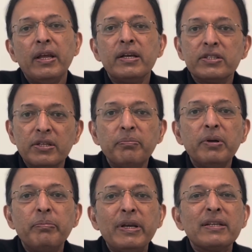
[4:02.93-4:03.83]
Simple
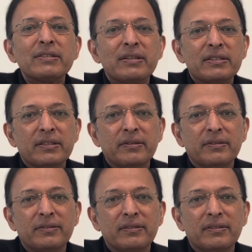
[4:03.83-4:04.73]
billing structure.
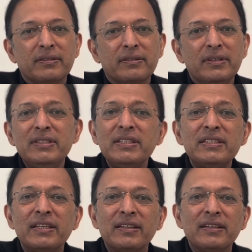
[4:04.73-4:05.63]
It's
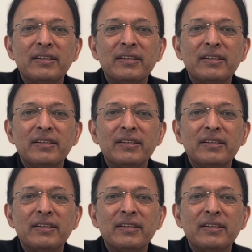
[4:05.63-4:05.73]
easy.